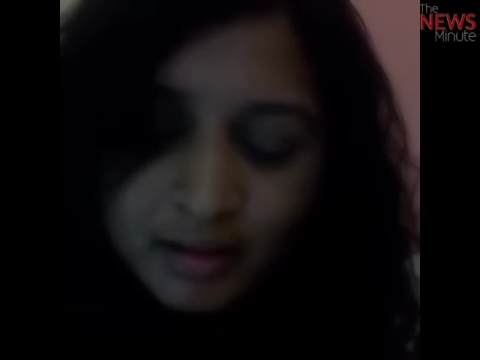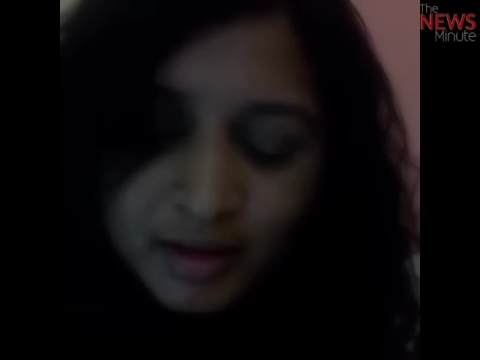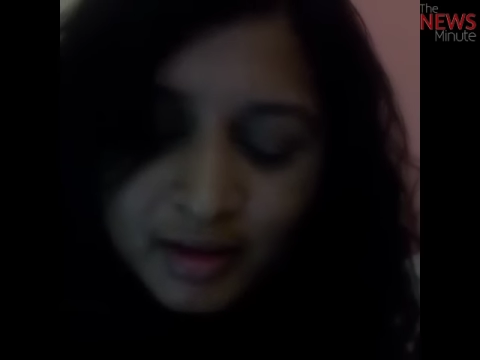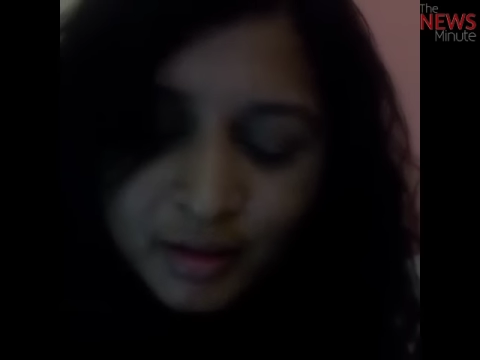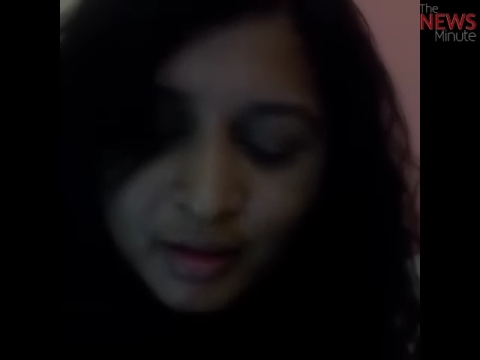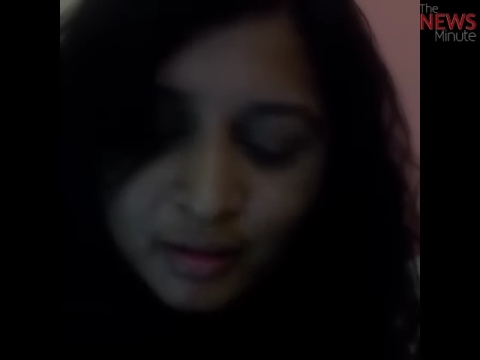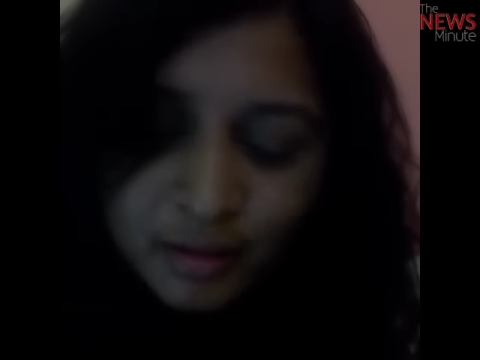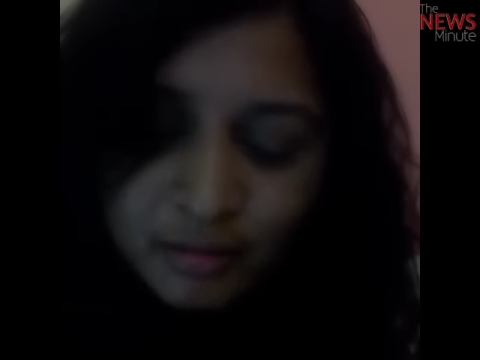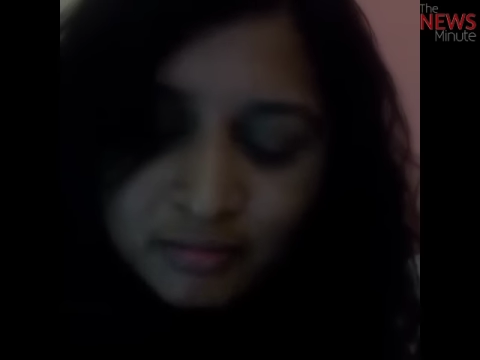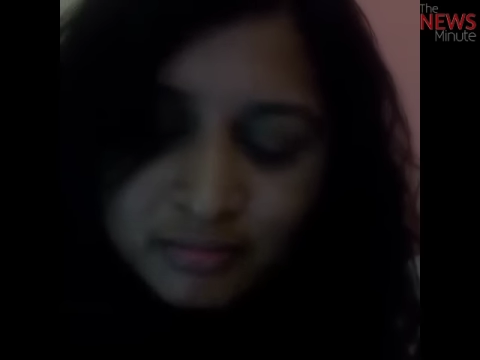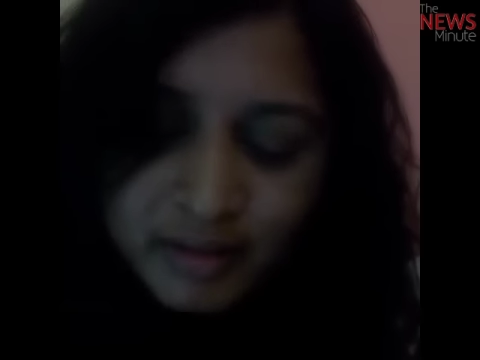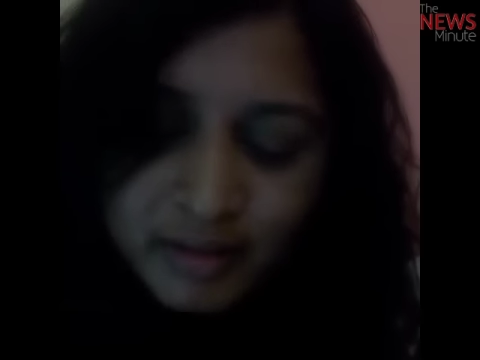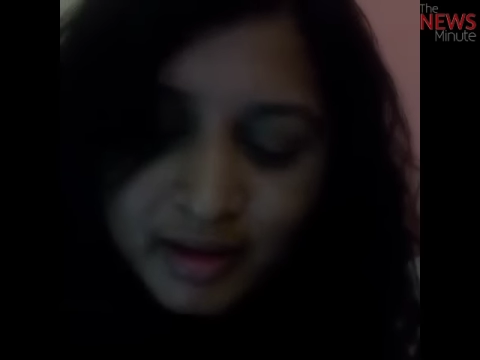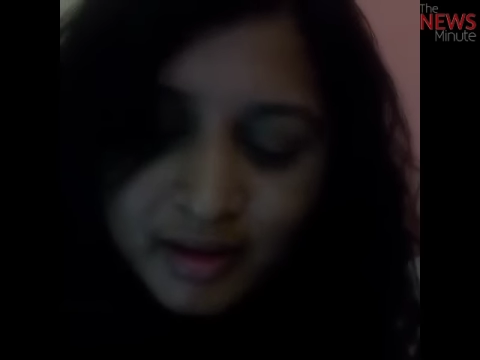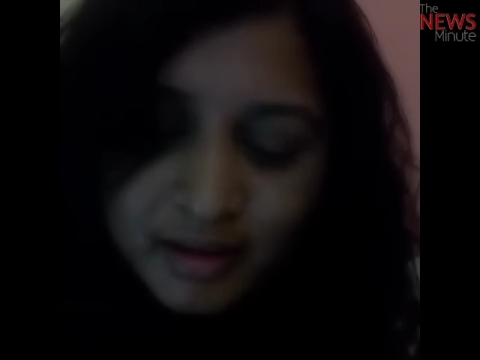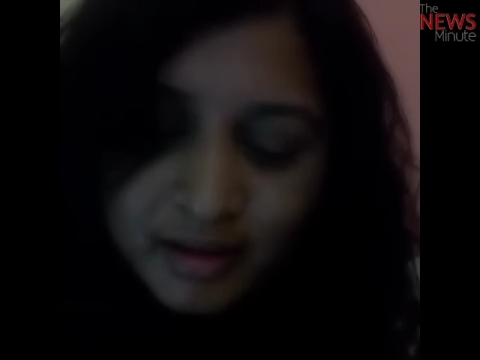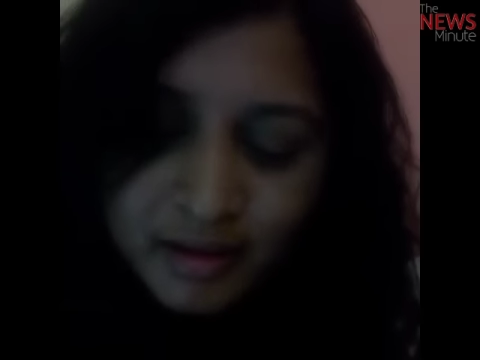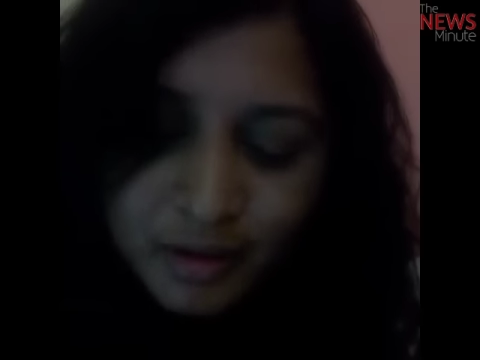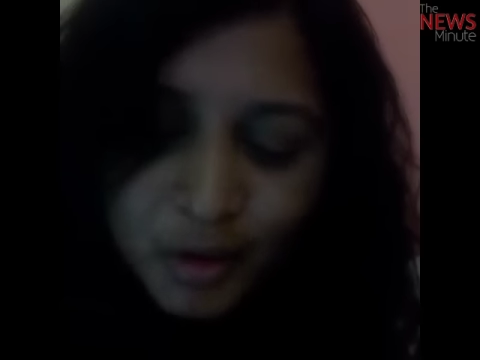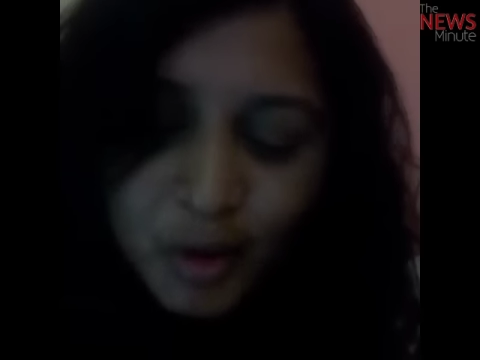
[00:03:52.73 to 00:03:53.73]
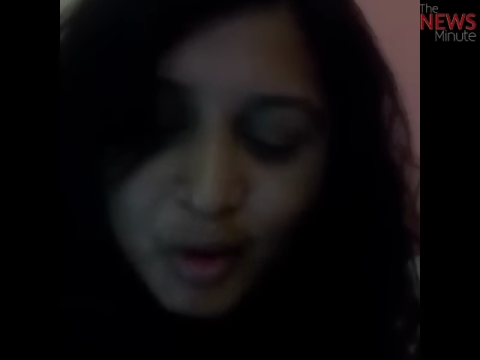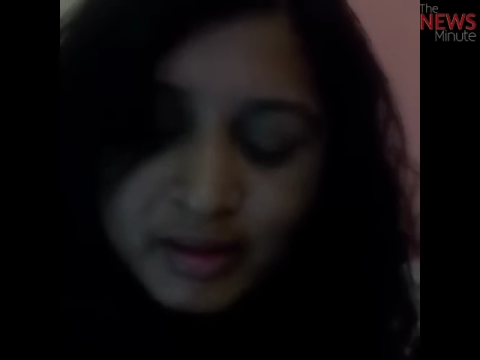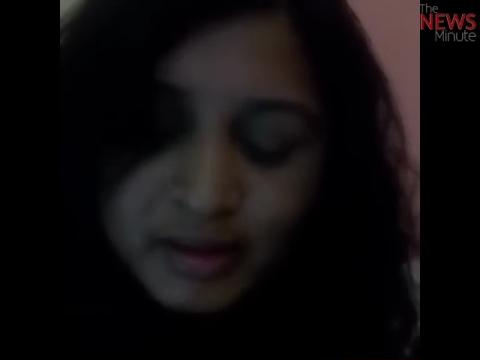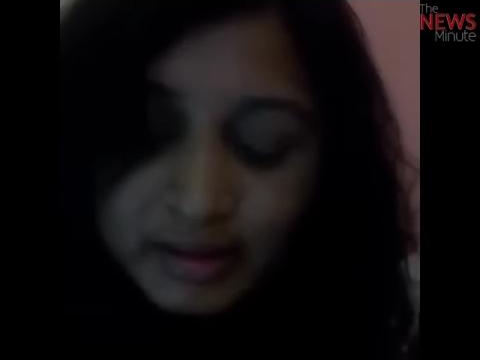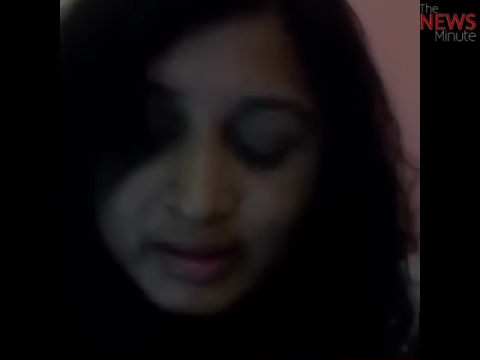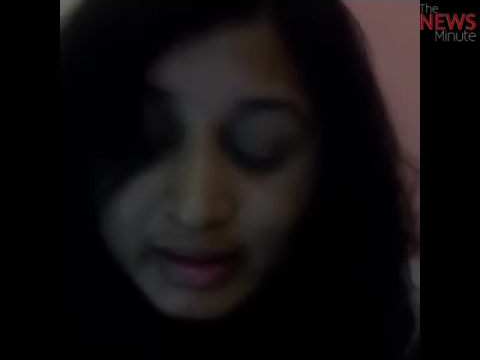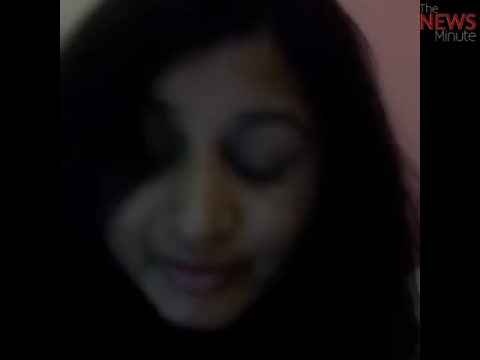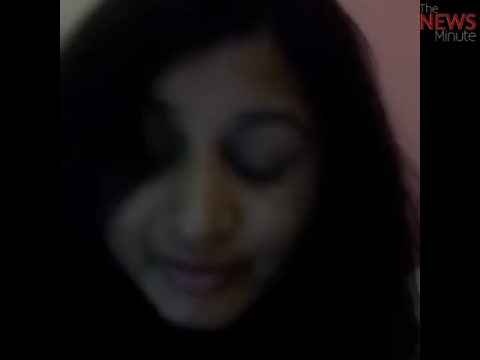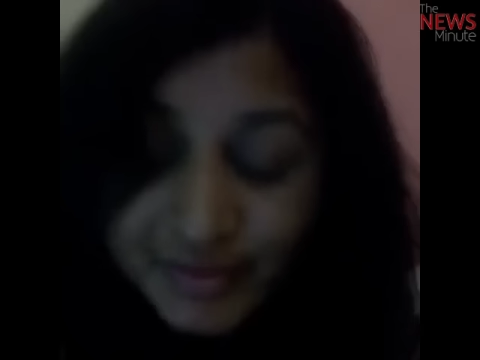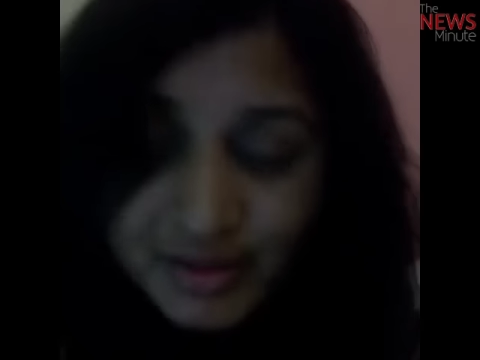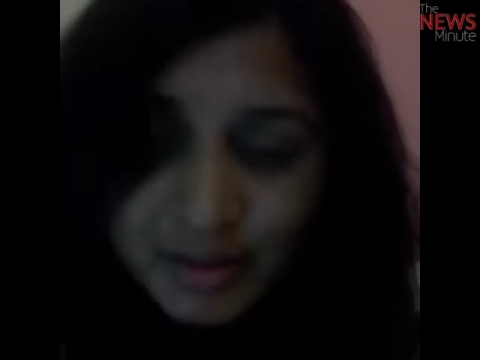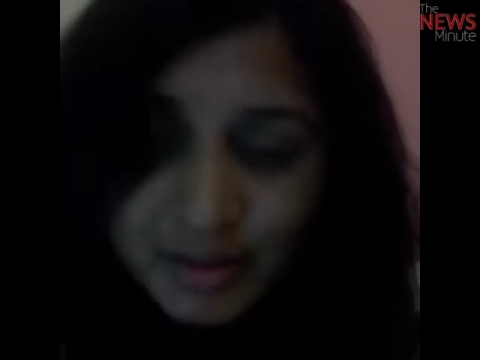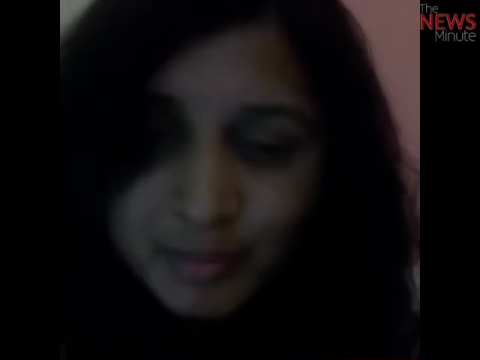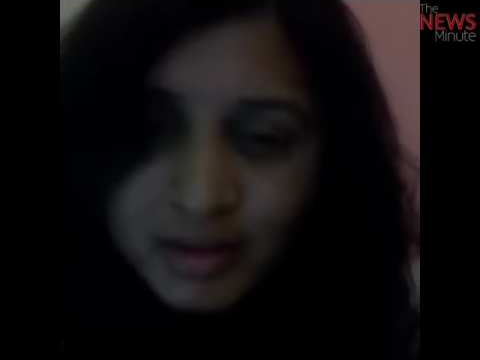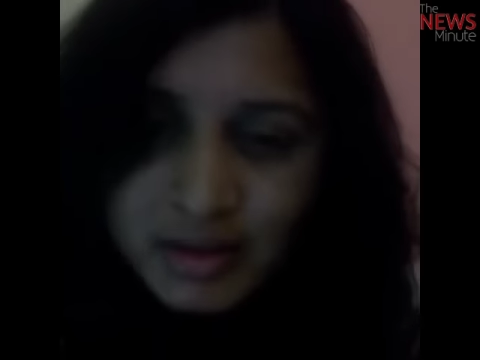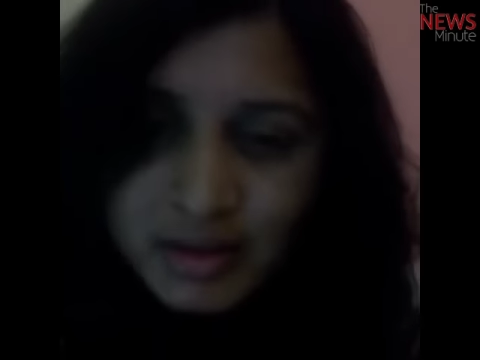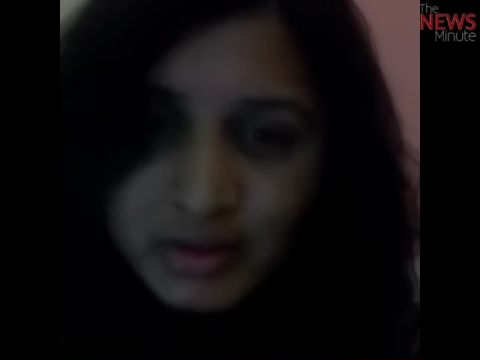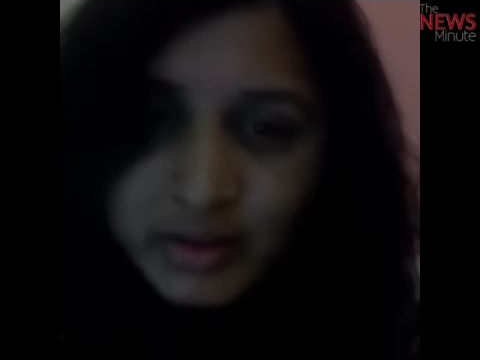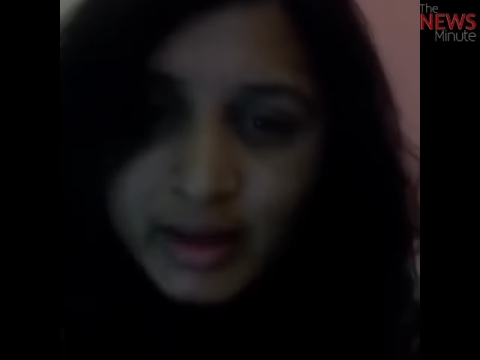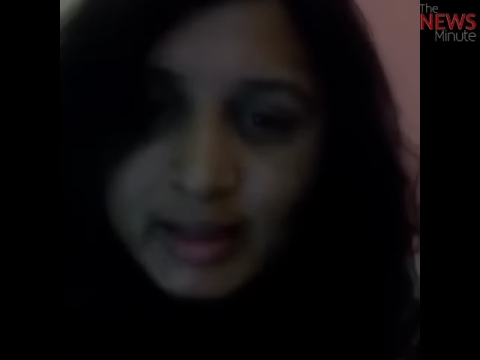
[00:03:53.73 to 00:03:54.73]
you know, God gives them
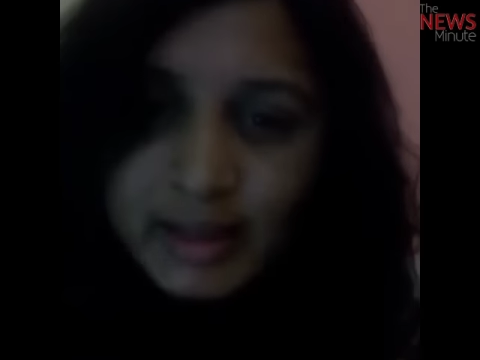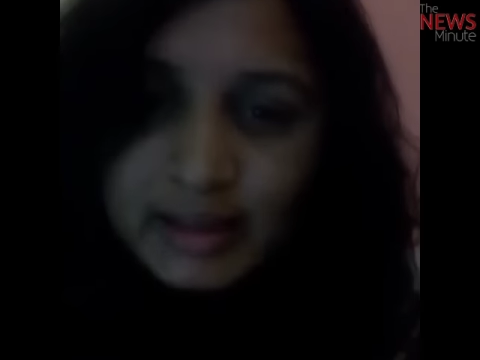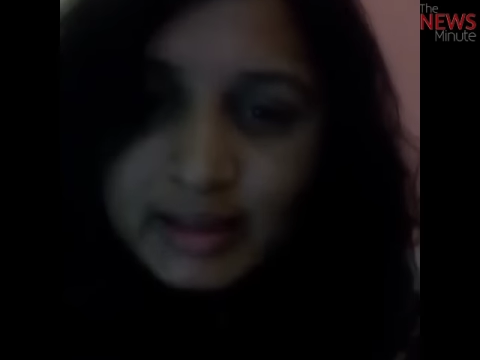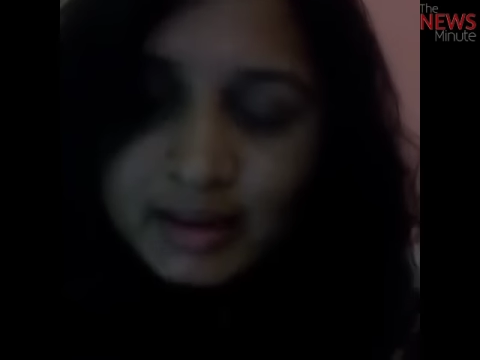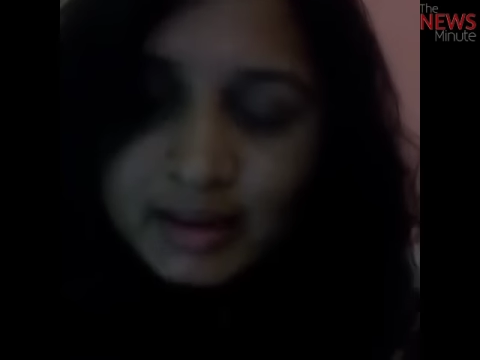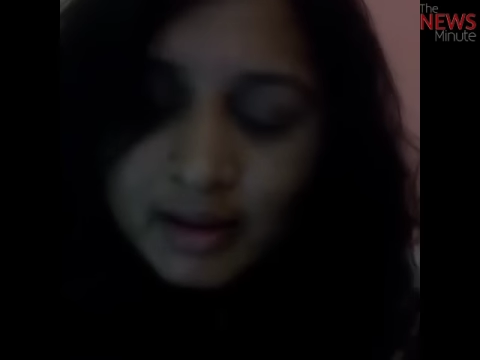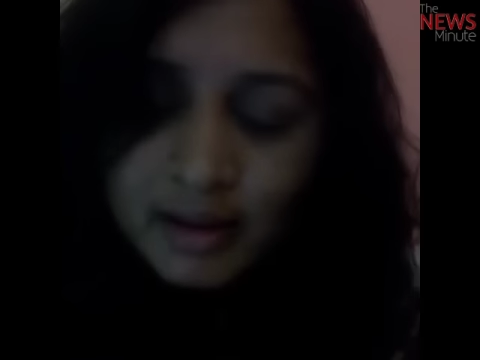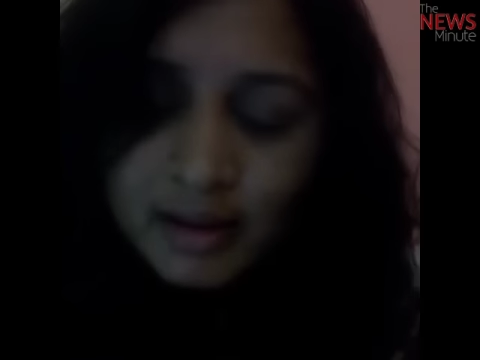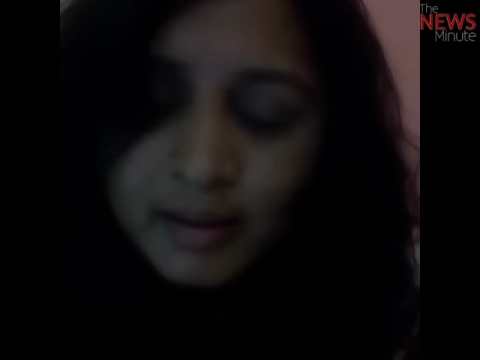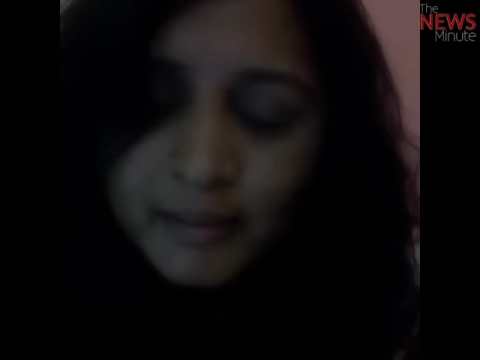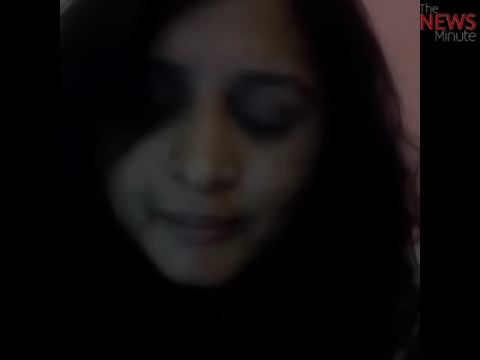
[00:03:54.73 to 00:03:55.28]
the strength.